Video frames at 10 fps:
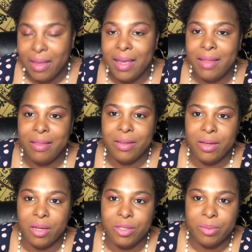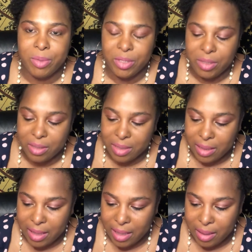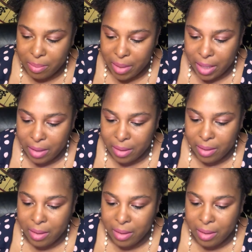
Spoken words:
and the contributions that they can make.